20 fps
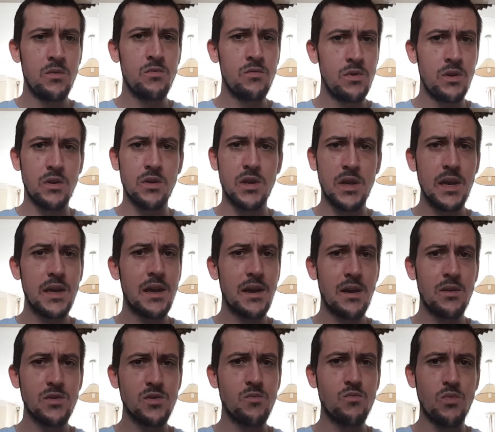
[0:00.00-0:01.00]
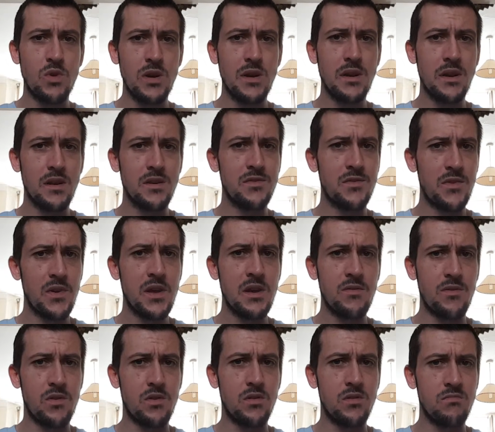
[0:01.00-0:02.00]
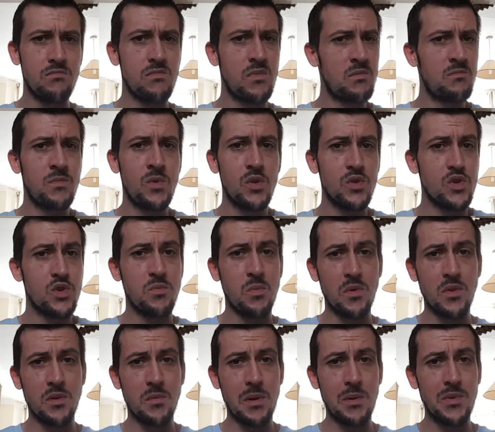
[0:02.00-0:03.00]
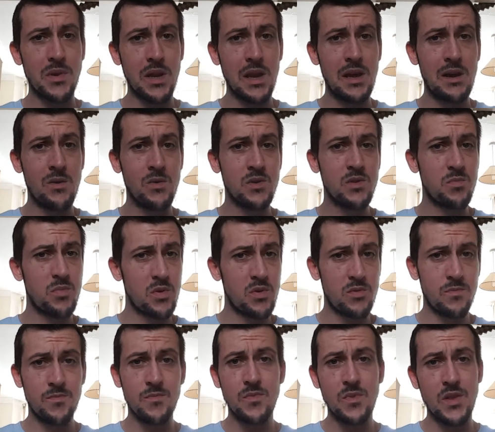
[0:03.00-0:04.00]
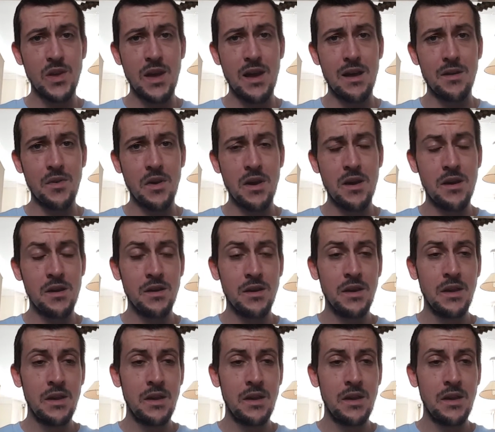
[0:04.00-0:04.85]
you know, kicking out some really nice flavour, and I'm not too bothered about the clouds, but they are there.